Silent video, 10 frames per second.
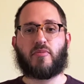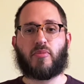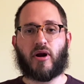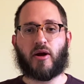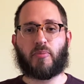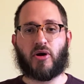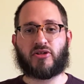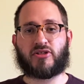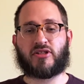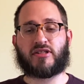product
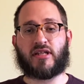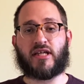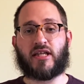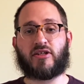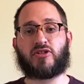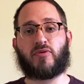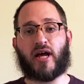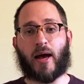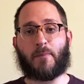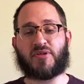purchases leading to an
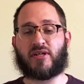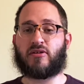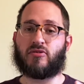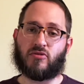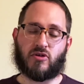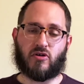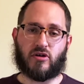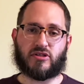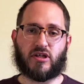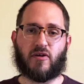upsell or a
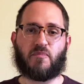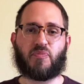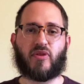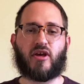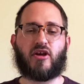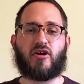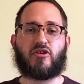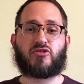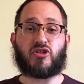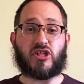cross-sell.
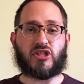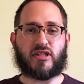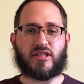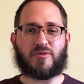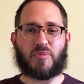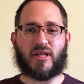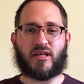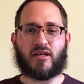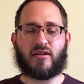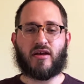Traditionally speaking,